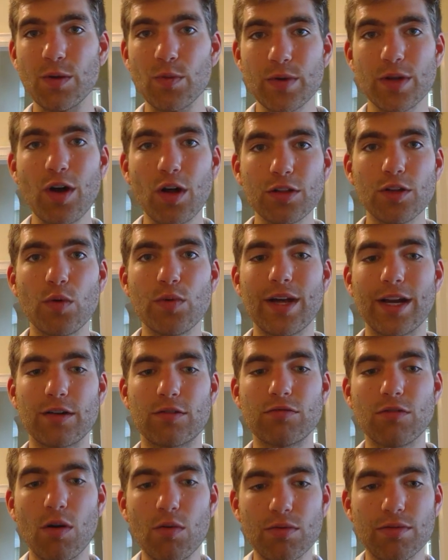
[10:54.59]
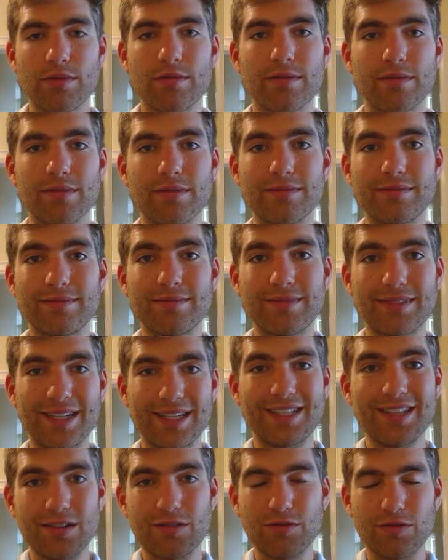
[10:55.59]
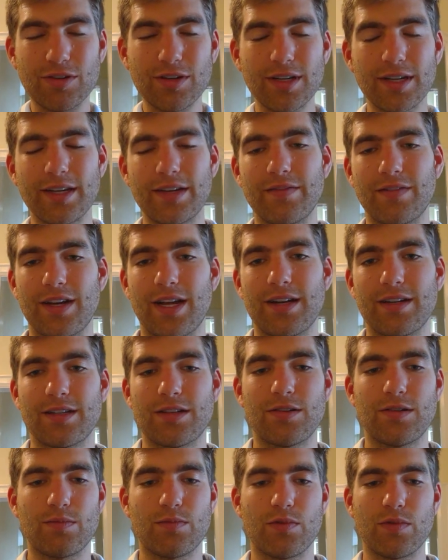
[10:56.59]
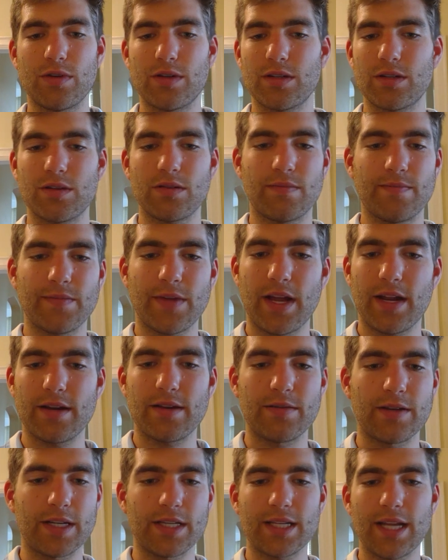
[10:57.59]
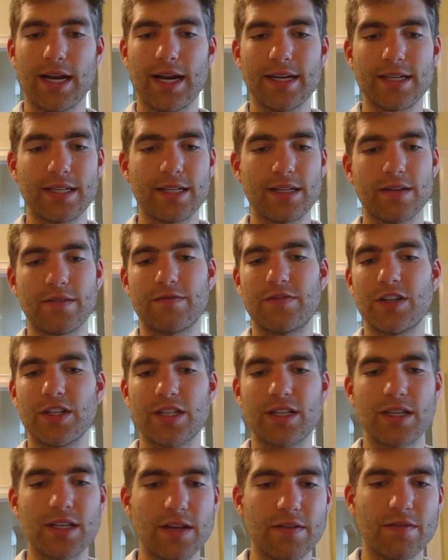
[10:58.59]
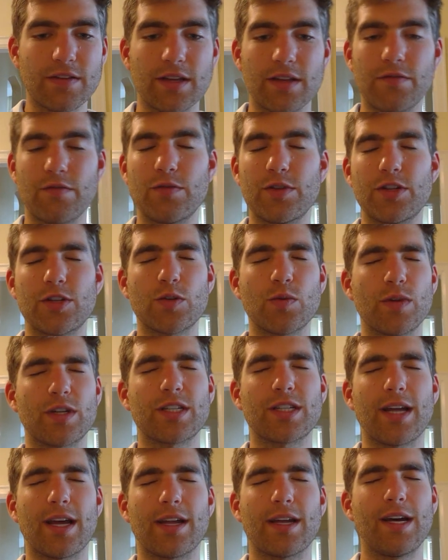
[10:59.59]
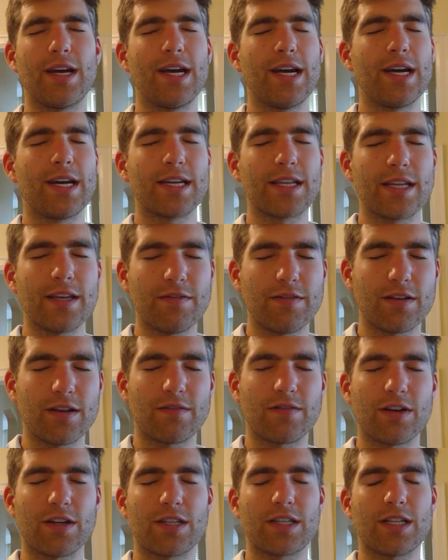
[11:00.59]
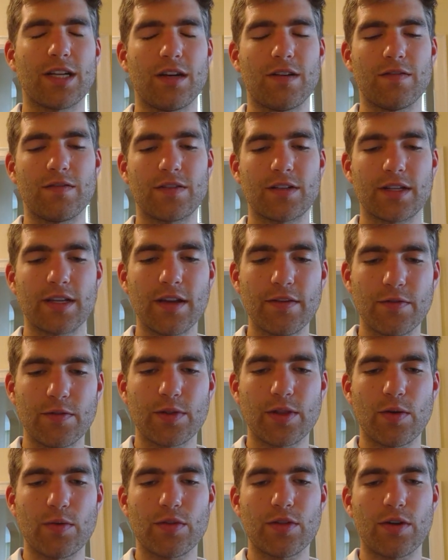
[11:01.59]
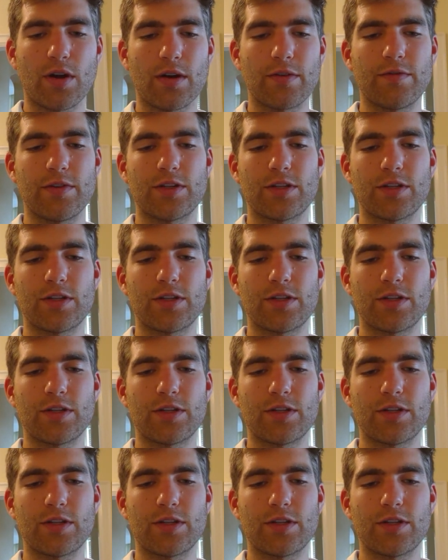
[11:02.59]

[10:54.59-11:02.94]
We all know that growth isn't good even at a certain point. So anyways, that idea of just giving, if we switch that, giving of ourselves, give without thought of